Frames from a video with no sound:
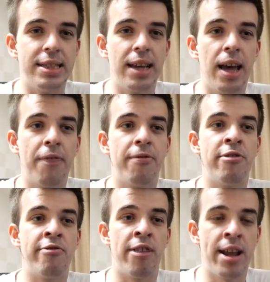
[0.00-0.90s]
they have
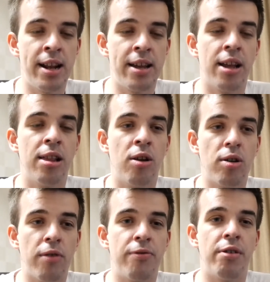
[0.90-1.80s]
really a lot
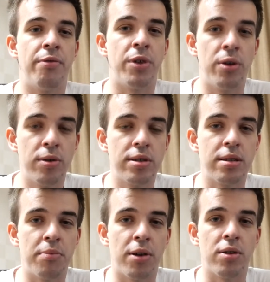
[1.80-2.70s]
of reviews
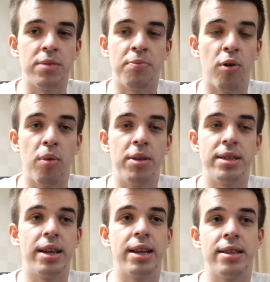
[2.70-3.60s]
because probably
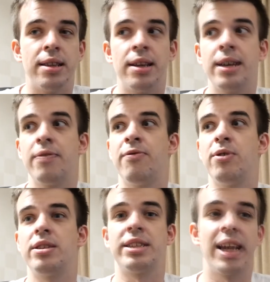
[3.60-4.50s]
they're there for
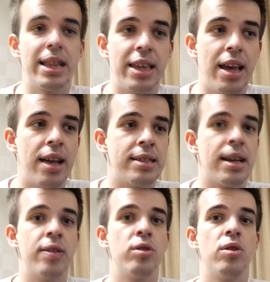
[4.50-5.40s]
10 years.
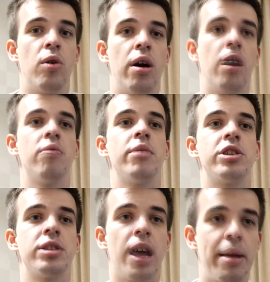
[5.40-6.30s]
I don't know how
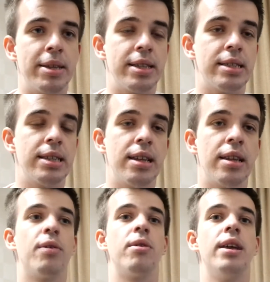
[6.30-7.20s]
much time it is needed
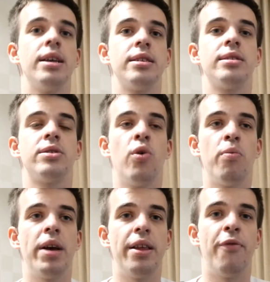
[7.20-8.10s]
to gather so
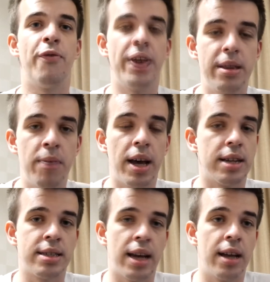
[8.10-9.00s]
many
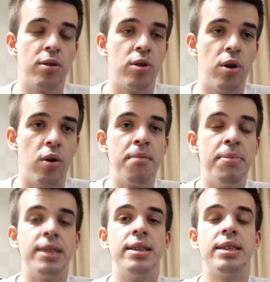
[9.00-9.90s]
feedbacks, I don't know.
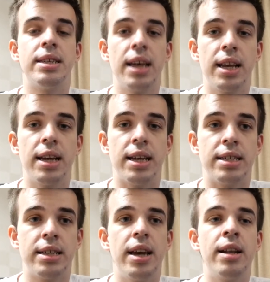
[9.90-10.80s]
But the thing
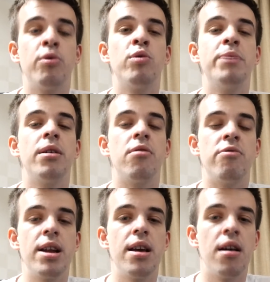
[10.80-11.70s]
is, it will be
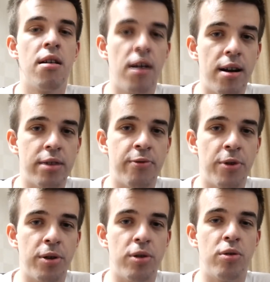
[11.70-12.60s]
really hard for
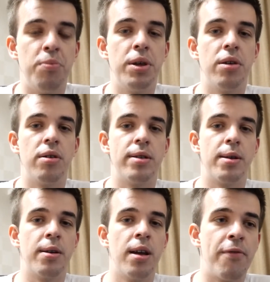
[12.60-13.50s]
you to be on
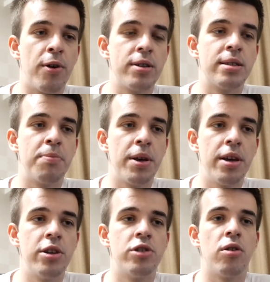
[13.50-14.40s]
the first
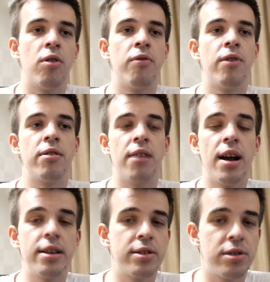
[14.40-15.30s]
page of
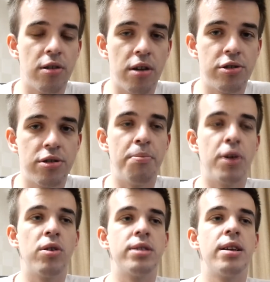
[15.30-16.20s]
organic search
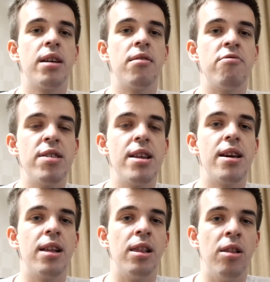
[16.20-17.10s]
because there are really
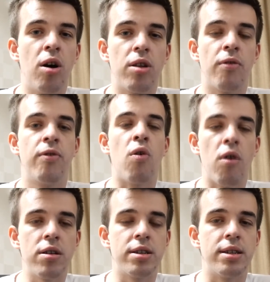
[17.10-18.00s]
a lot of
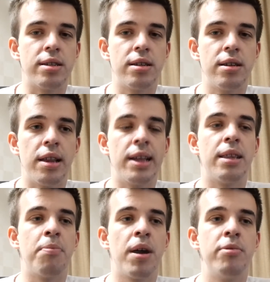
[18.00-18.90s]
courses that
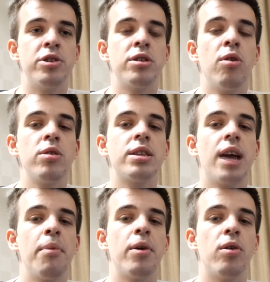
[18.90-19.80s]
are published long
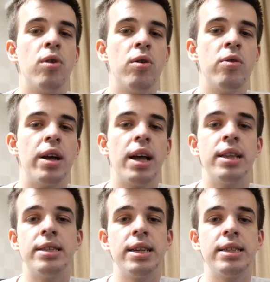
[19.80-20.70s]
time ago
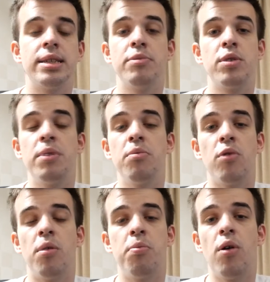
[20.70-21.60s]
and they seem to be
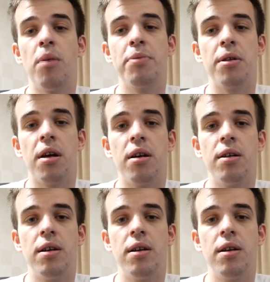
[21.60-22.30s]
more popular.